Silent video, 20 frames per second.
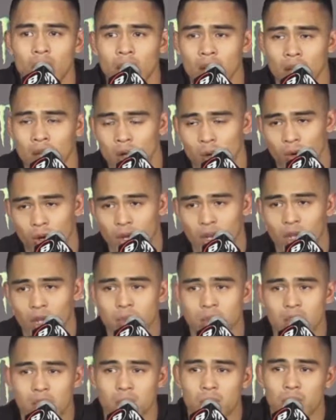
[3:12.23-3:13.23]
with him
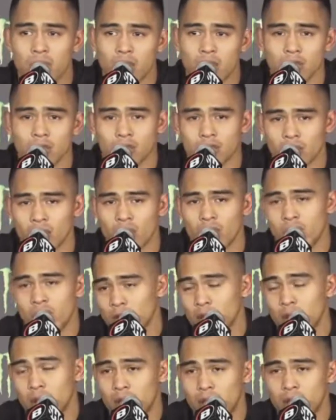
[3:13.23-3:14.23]
just because you know he's on,
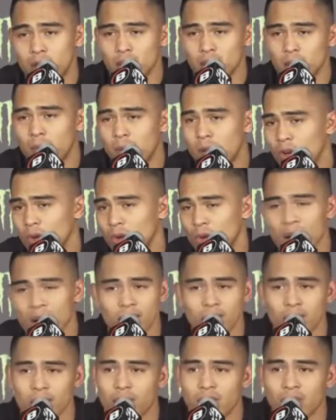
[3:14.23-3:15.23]
he's gonna be riding
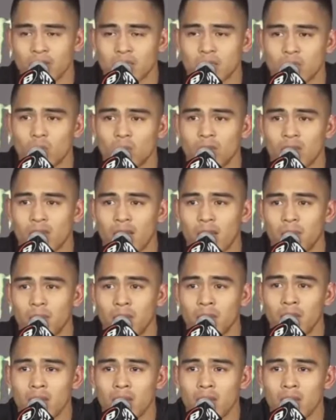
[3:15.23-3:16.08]
the fence the whole time,